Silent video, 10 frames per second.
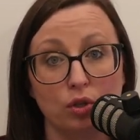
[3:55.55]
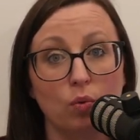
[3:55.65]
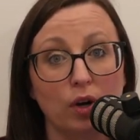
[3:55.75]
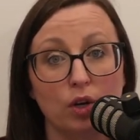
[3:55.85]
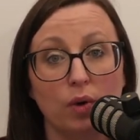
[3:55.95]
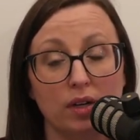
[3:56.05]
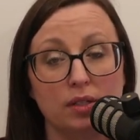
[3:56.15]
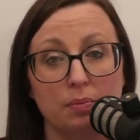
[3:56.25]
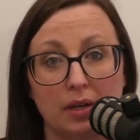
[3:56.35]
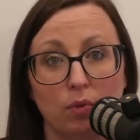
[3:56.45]
where you want to
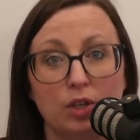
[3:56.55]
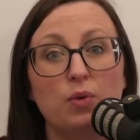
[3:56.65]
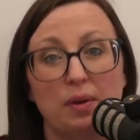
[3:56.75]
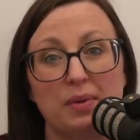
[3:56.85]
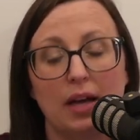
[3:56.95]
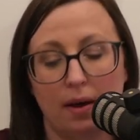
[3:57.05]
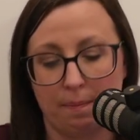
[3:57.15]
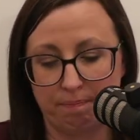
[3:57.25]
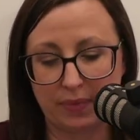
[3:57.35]
be, what do you want to become.